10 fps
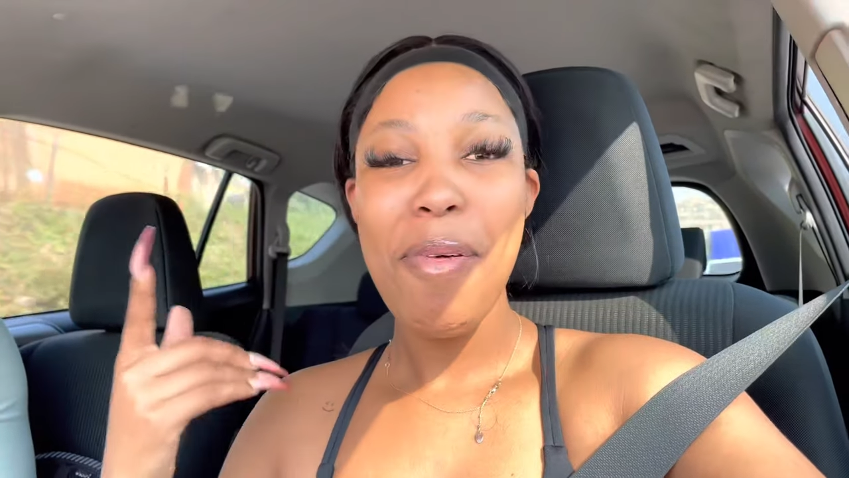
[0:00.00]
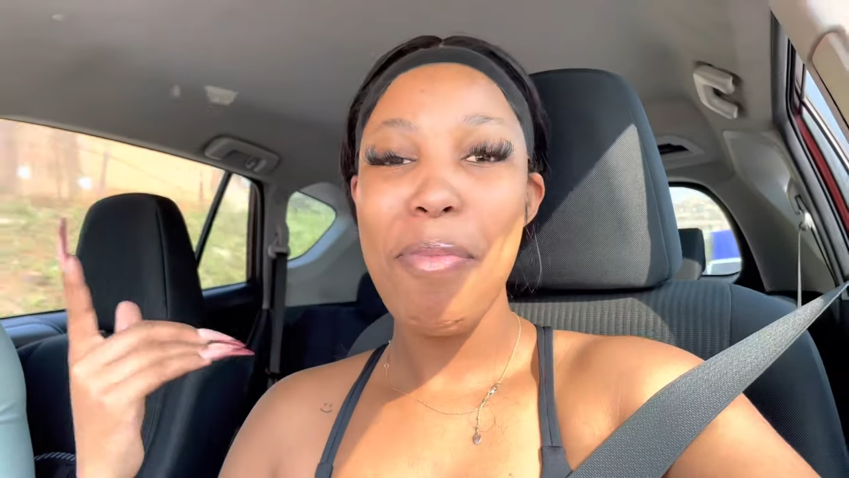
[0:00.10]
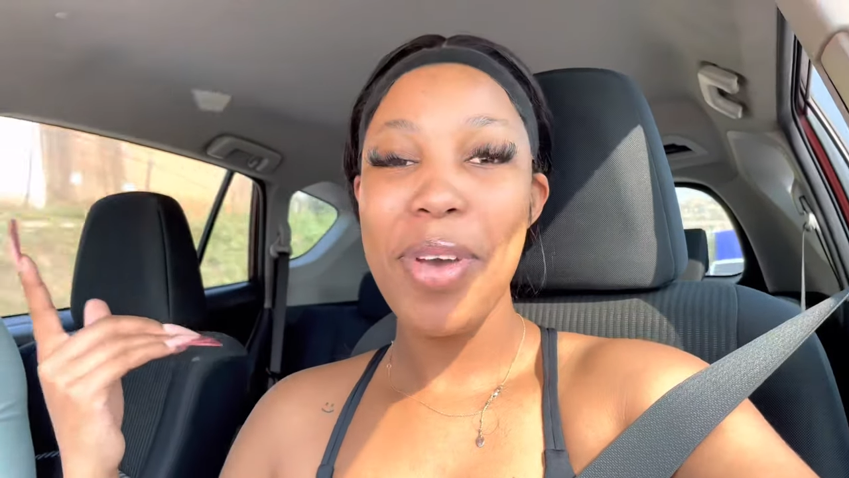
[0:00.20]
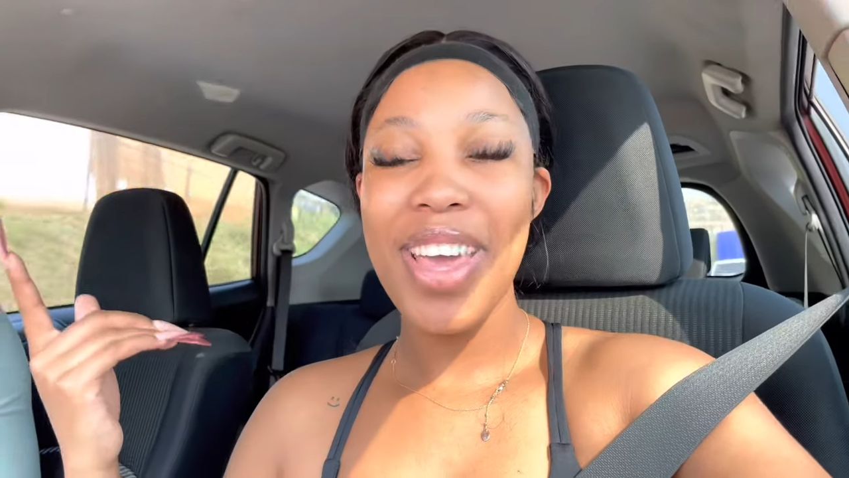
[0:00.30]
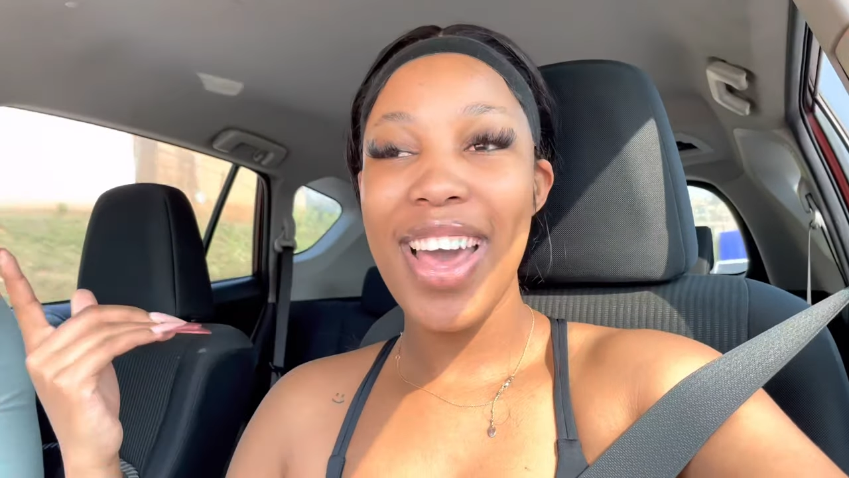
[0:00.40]

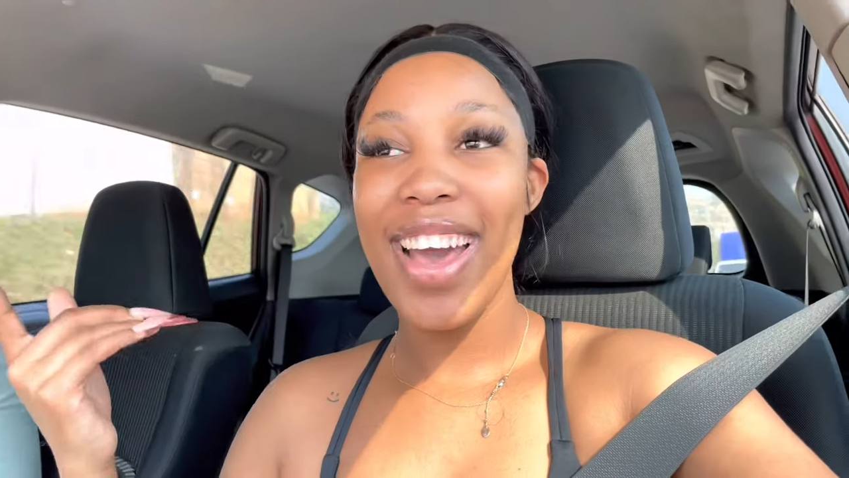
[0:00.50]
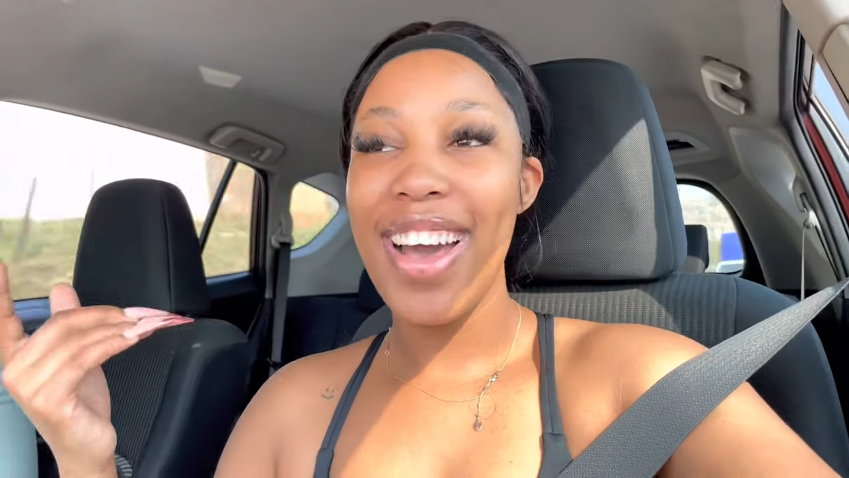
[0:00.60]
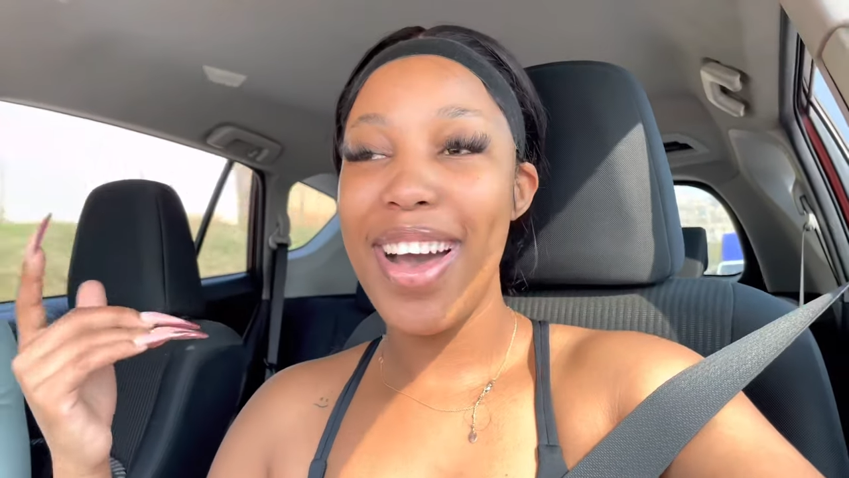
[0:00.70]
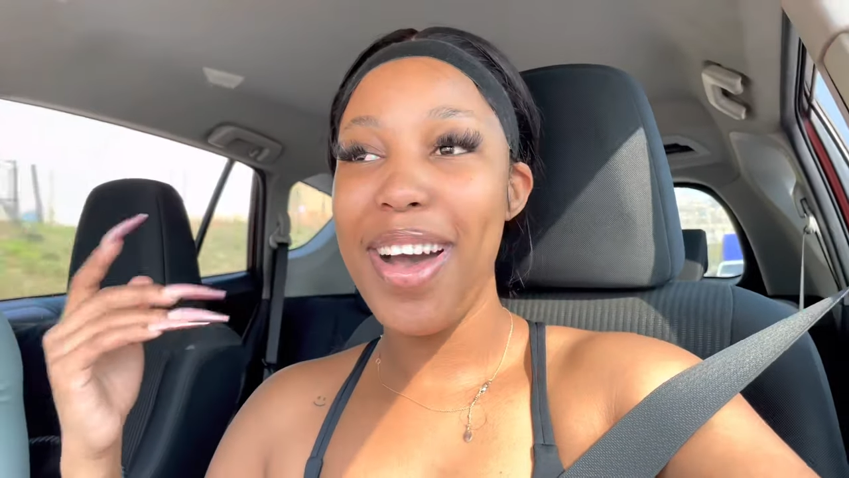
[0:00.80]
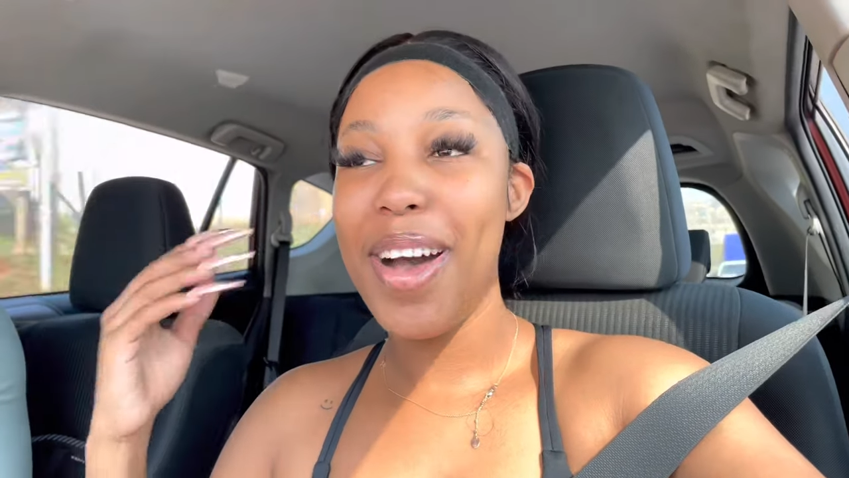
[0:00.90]
But yeah,
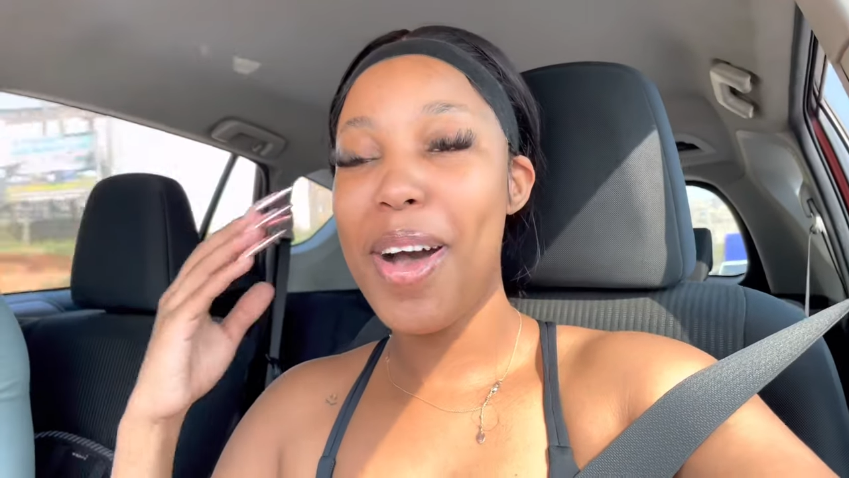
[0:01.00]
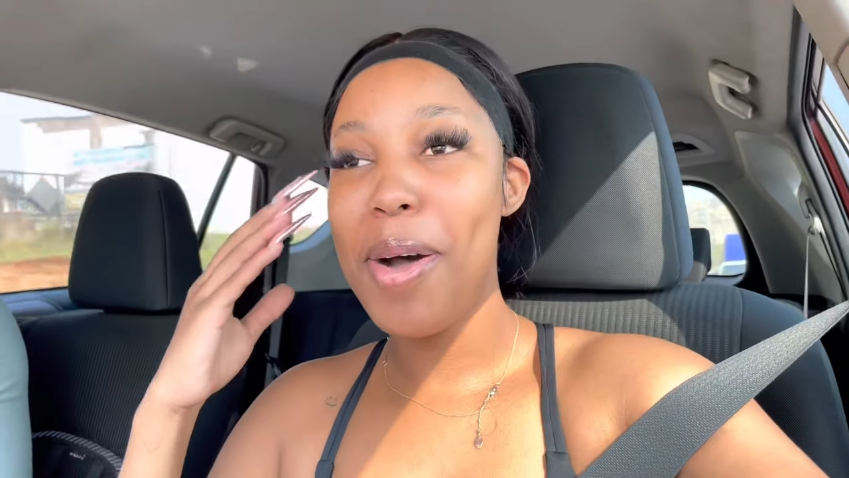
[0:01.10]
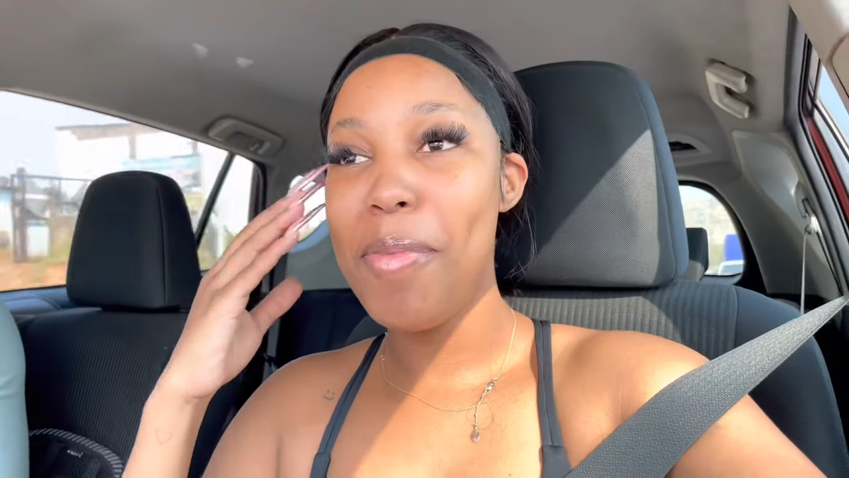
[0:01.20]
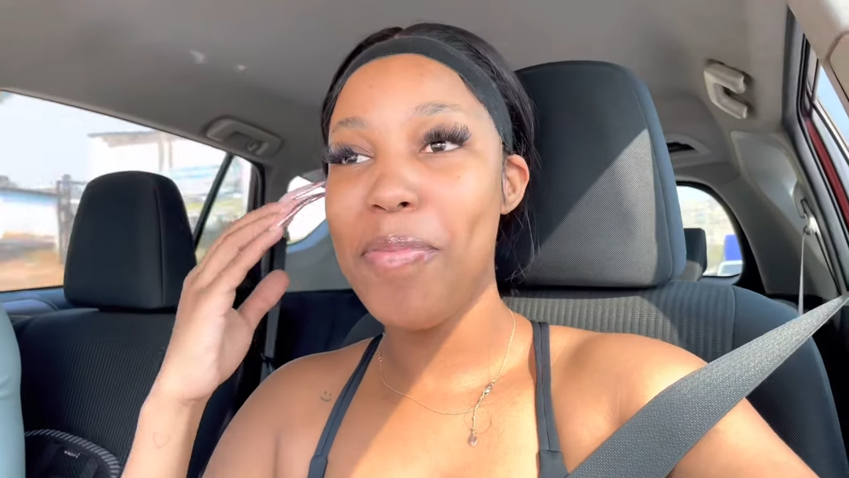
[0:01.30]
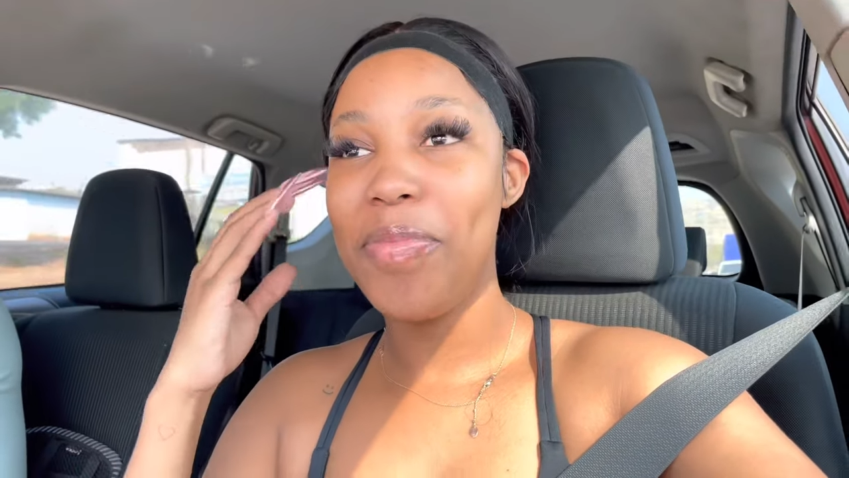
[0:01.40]

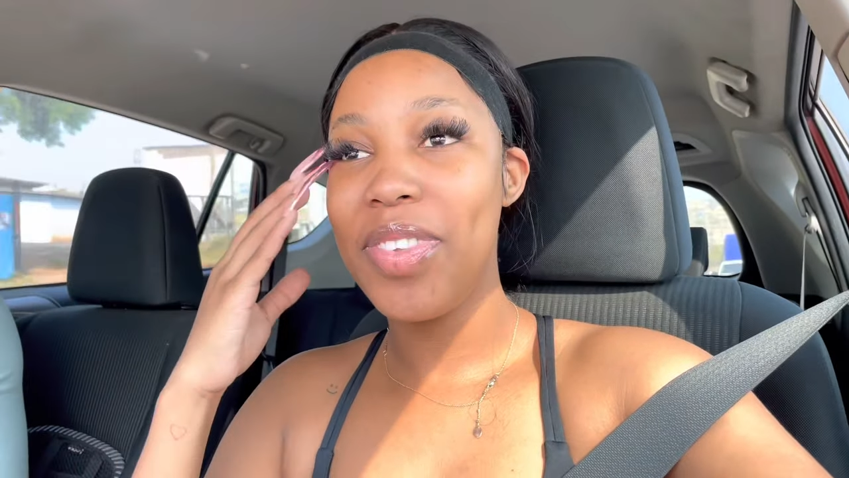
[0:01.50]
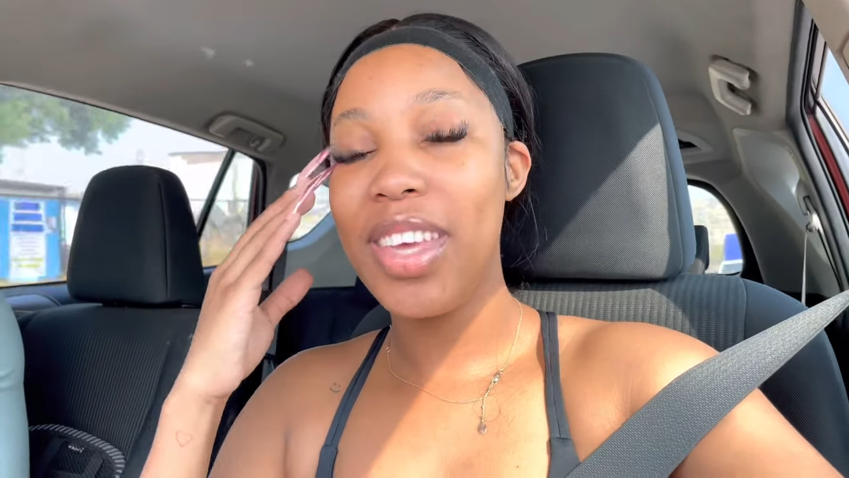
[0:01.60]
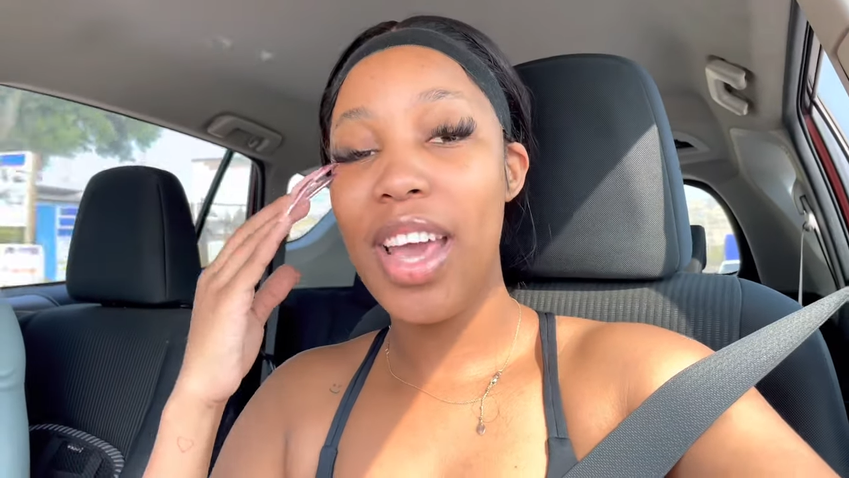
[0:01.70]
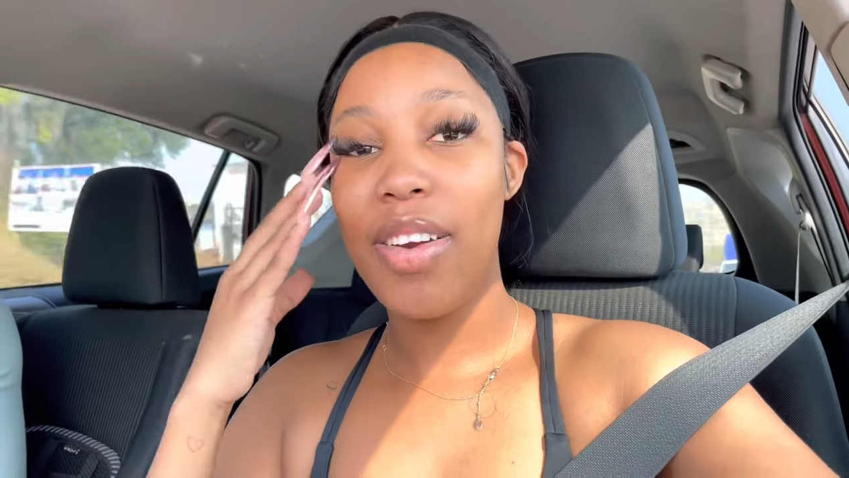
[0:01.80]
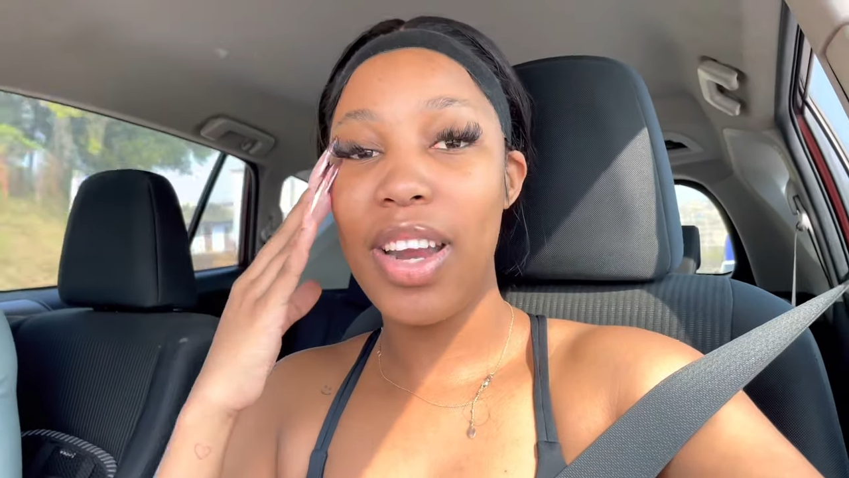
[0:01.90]

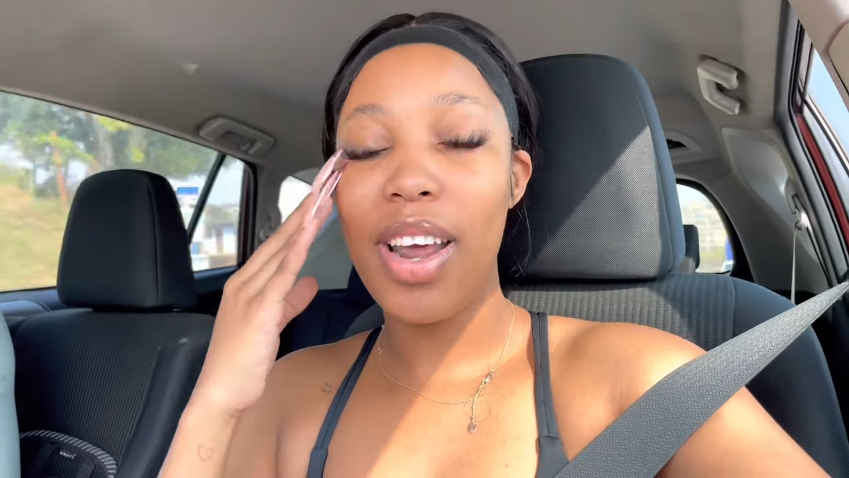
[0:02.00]
right